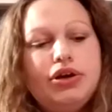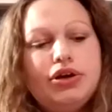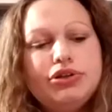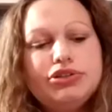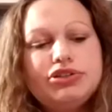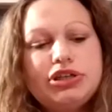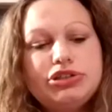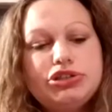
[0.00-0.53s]

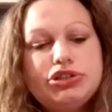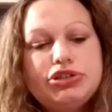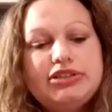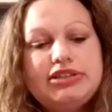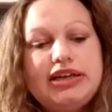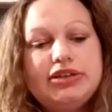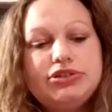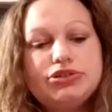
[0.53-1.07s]
You're such a good
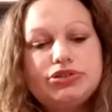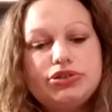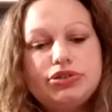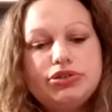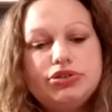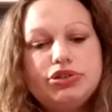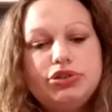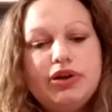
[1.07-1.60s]
dancer.
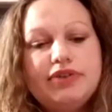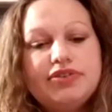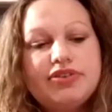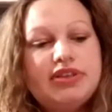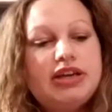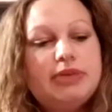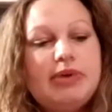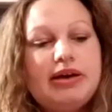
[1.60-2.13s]
You ever
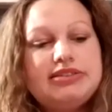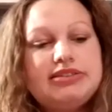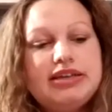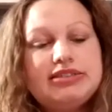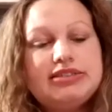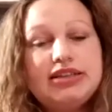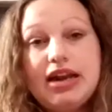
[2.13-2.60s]
think about dancing